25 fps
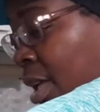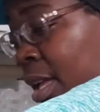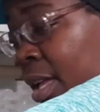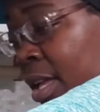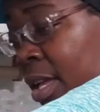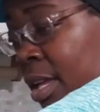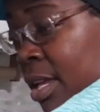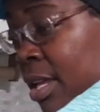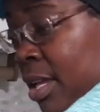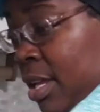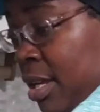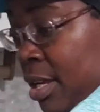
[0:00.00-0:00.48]

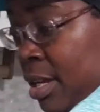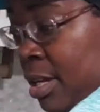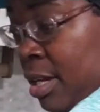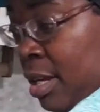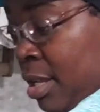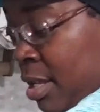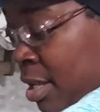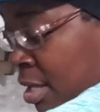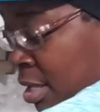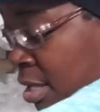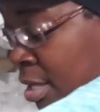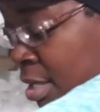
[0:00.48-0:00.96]

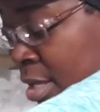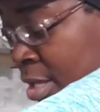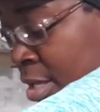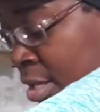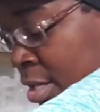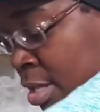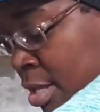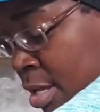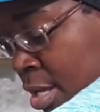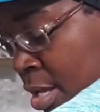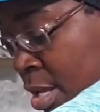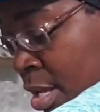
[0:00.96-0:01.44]
And
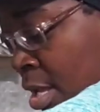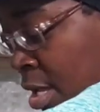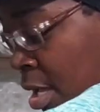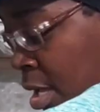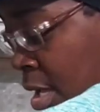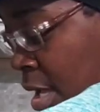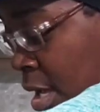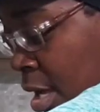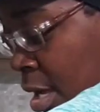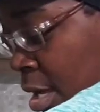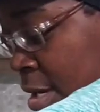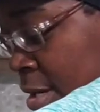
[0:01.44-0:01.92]

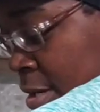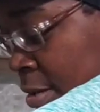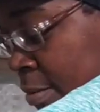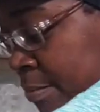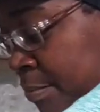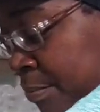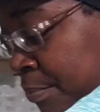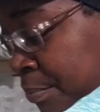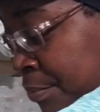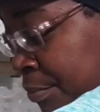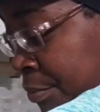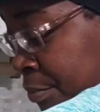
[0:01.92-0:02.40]

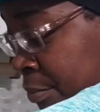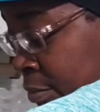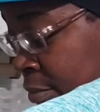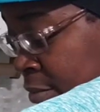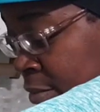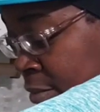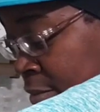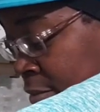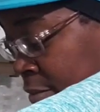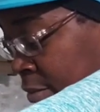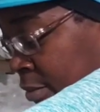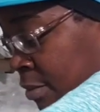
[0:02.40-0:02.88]
um
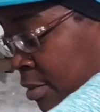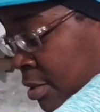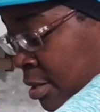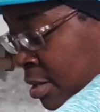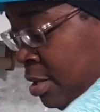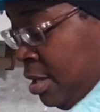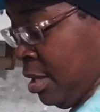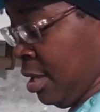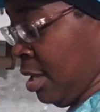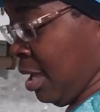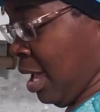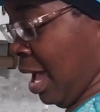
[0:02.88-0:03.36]

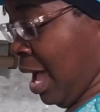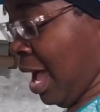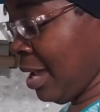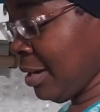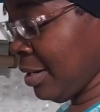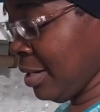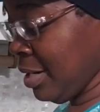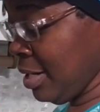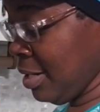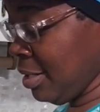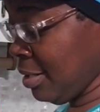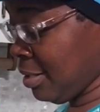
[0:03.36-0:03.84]

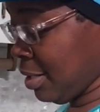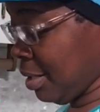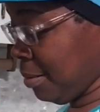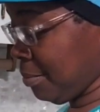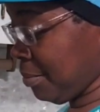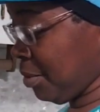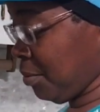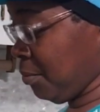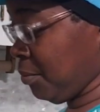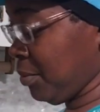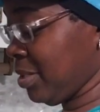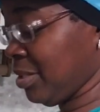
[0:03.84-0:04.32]
I need
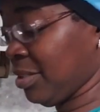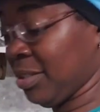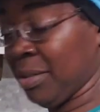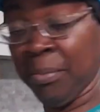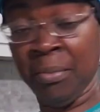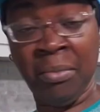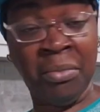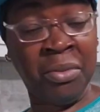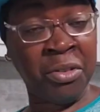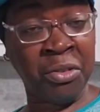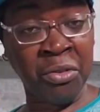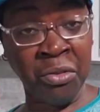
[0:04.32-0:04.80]
something with
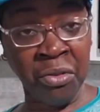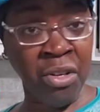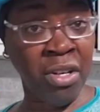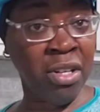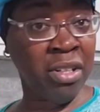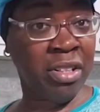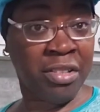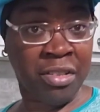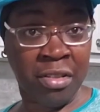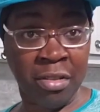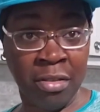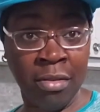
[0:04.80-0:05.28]
some
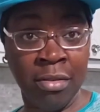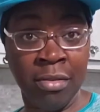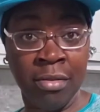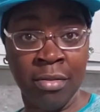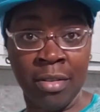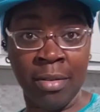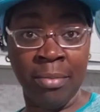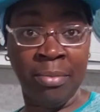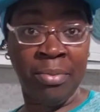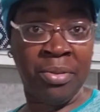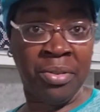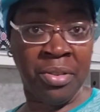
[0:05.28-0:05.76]
structure,
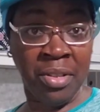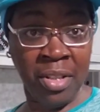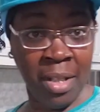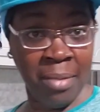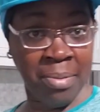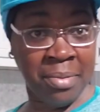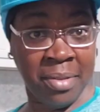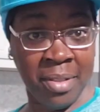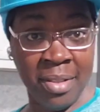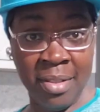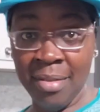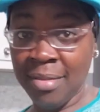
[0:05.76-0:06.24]
some
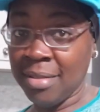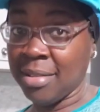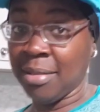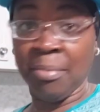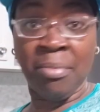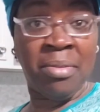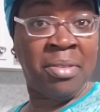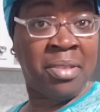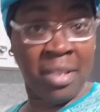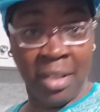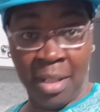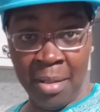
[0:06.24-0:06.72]
substance,
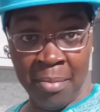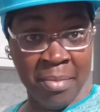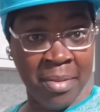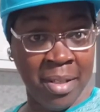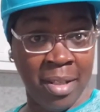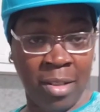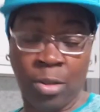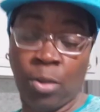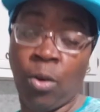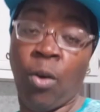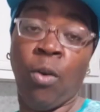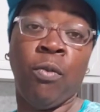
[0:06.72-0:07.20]
some something
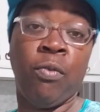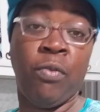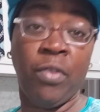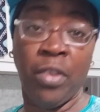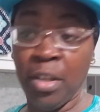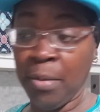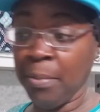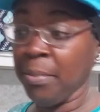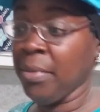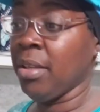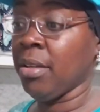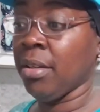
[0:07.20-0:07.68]
that's gonna
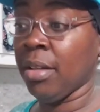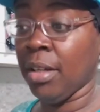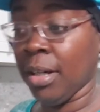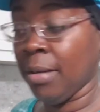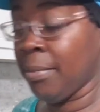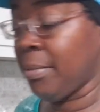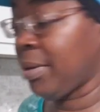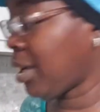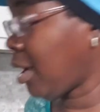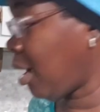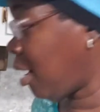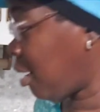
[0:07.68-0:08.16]
fill me
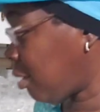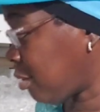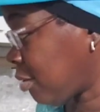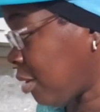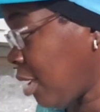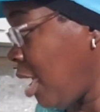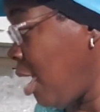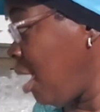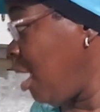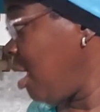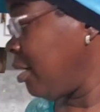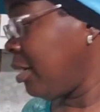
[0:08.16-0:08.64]
up because
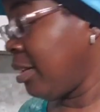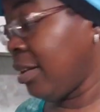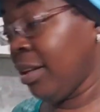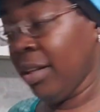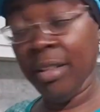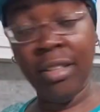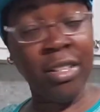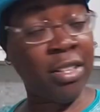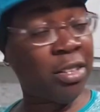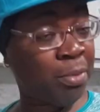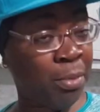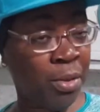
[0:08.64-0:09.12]
the
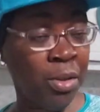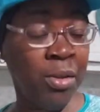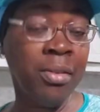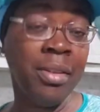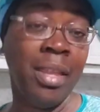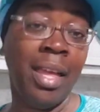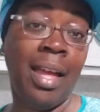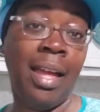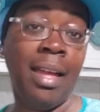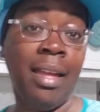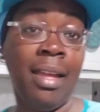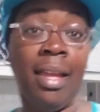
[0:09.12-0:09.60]
little
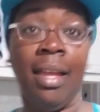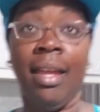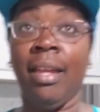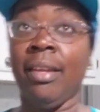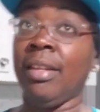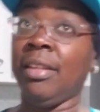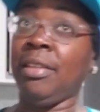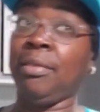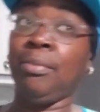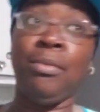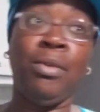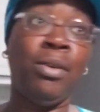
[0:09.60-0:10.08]
smoothie I
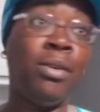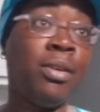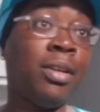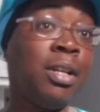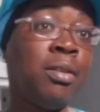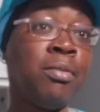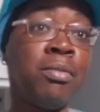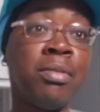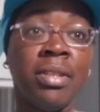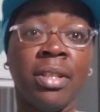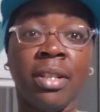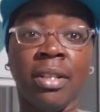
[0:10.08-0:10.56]
had this
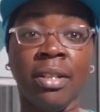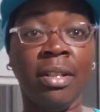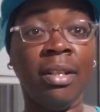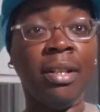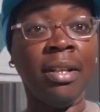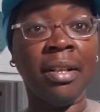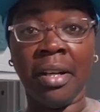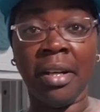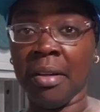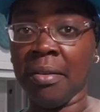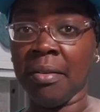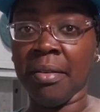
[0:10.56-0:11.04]
morning, it was
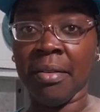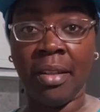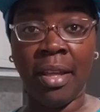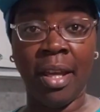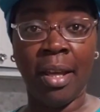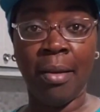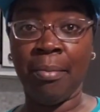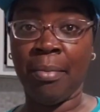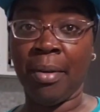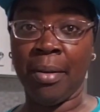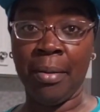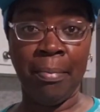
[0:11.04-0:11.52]
good and
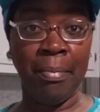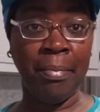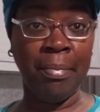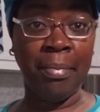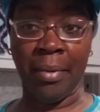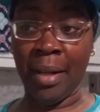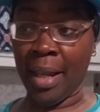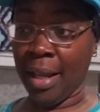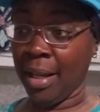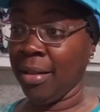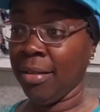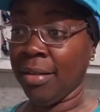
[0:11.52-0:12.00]
everything,
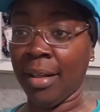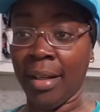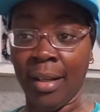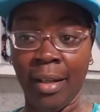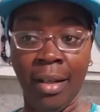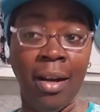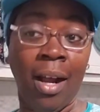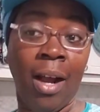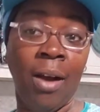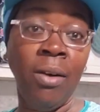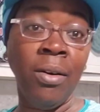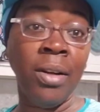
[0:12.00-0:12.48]
but that
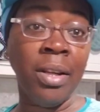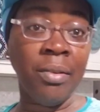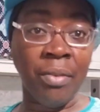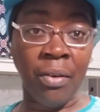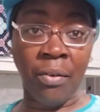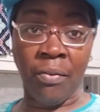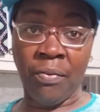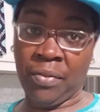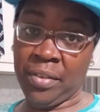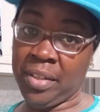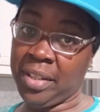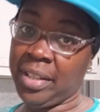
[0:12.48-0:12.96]
it, I don't
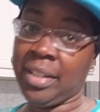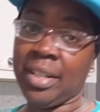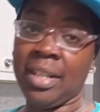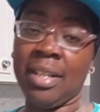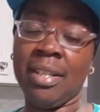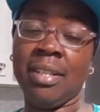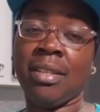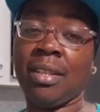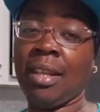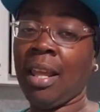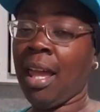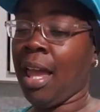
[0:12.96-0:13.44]
even feel it
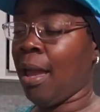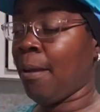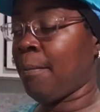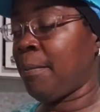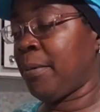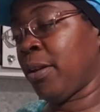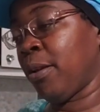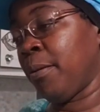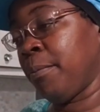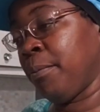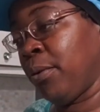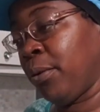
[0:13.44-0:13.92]

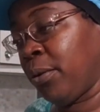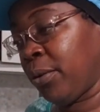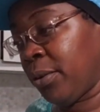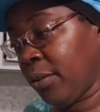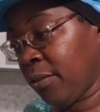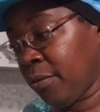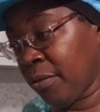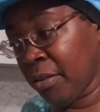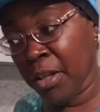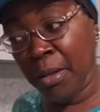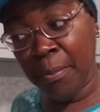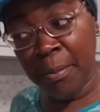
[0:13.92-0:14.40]
inside me no more.
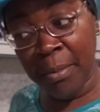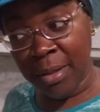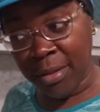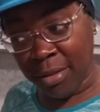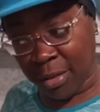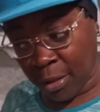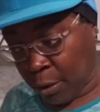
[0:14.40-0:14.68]
You feel me?